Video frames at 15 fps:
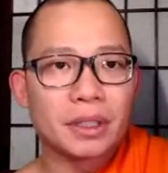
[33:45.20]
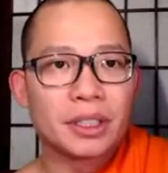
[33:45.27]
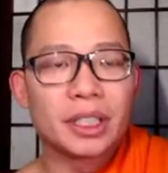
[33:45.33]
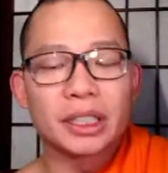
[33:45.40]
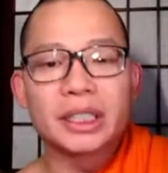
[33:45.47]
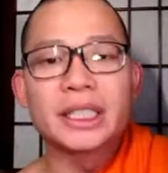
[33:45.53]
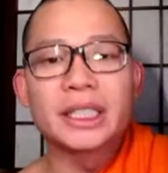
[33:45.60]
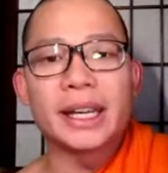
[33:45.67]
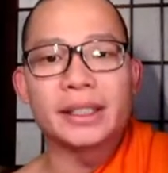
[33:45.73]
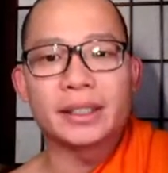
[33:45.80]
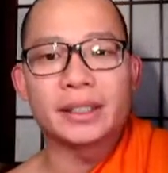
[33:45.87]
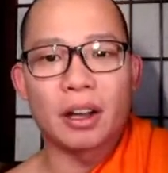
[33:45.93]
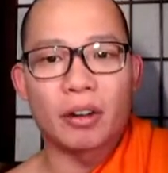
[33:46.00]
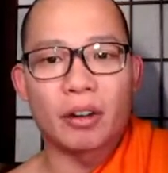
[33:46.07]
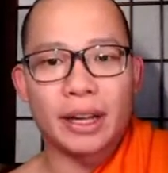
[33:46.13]
just
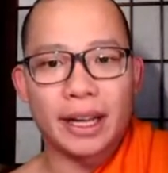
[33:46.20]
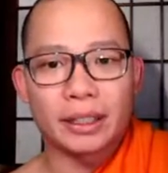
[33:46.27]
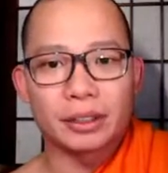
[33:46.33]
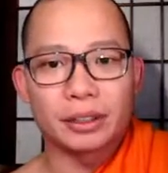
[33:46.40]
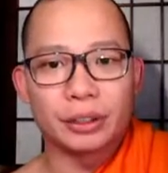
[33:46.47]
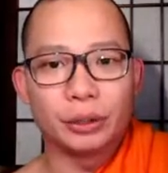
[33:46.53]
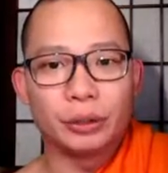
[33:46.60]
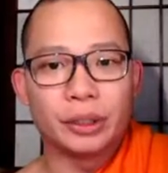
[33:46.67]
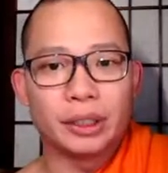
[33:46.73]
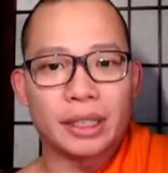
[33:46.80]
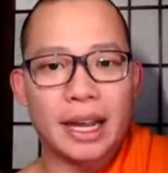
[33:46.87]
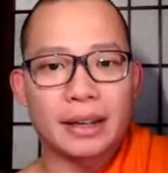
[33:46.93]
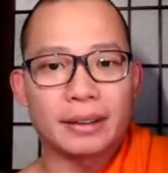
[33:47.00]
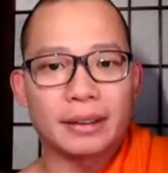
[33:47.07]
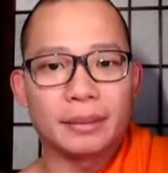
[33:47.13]
days ago I had a student,
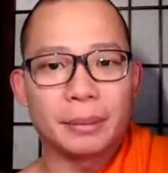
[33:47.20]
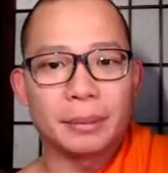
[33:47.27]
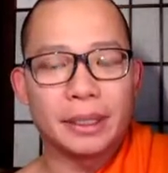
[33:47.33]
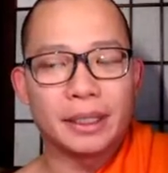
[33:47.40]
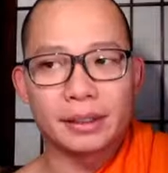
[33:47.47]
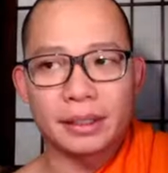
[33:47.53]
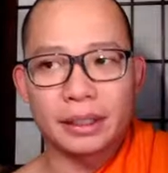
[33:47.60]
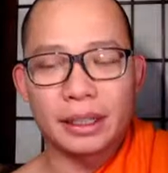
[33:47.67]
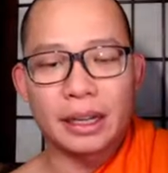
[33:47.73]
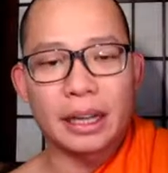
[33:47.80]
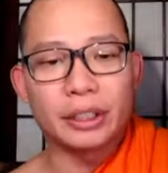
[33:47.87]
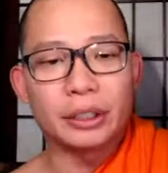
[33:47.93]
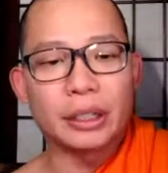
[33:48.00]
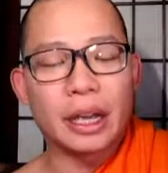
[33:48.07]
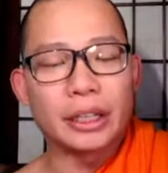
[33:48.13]
because
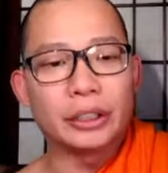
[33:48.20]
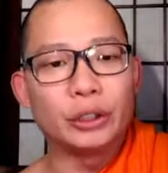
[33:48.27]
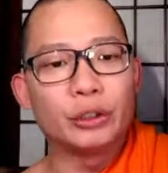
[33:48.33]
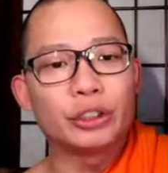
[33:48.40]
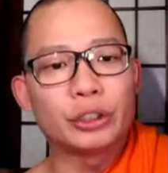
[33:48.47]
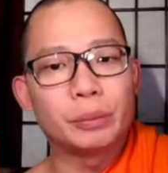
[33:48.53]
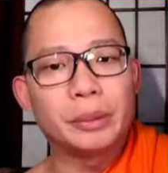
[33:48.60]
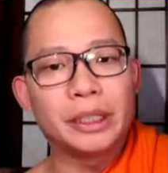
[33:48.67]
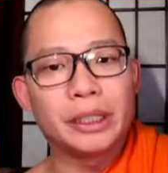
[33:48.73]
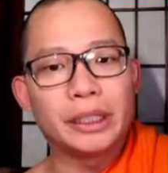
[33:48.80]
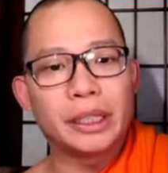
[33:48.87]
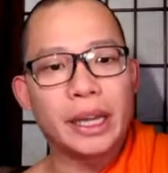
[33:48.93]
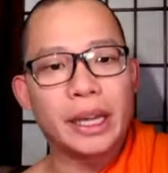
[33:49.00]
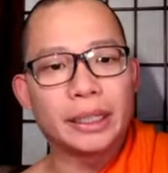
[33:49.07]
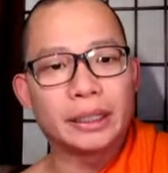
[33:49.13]
I used to
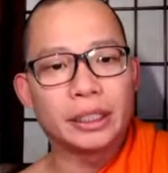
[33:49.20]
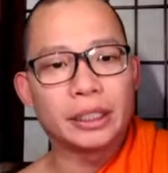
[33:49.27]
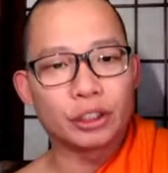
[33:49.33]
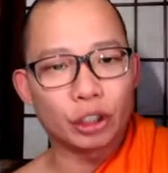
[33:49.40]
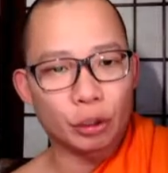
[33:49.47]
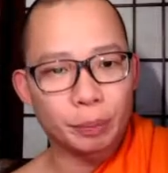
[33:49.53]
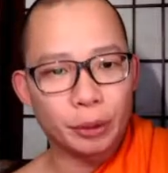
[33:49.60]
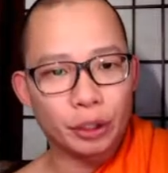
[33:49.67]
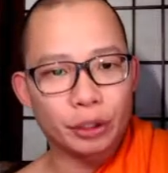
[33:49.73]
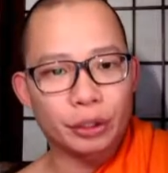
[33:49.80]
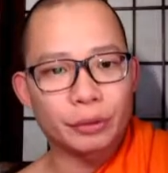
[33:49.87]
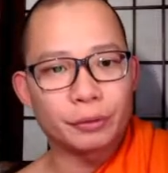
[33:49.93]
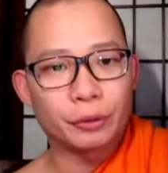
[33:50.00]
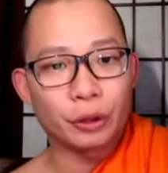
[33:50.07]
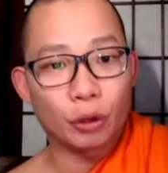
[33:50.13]
be an
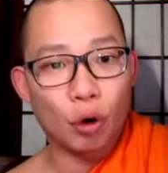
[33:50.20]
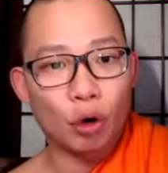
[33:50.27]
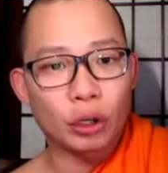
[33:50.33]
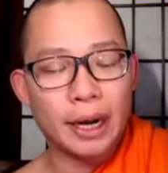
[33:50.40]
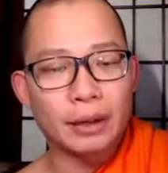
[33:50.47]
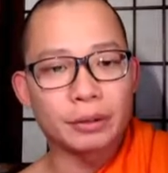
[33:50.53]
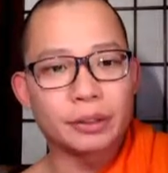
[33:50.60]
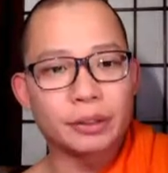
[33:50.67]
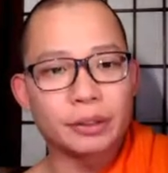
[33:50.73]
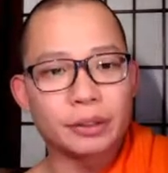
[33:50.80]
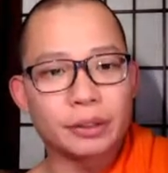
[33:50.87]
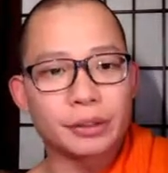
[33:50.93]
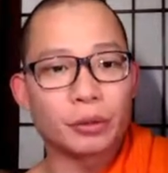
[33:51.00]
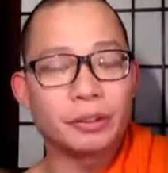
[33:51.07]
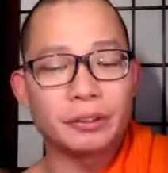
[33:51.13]
interpreter for the courthouse
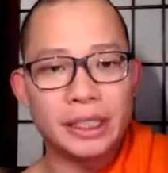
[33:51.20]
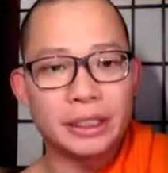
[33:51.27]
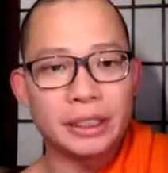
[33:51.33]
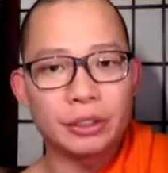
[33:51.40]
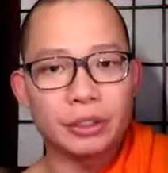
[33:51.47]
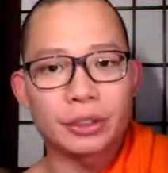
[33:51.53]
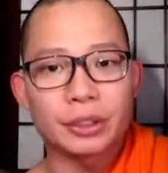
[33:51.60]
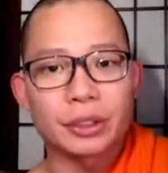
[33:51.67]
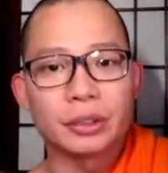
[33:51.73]
for 15 years,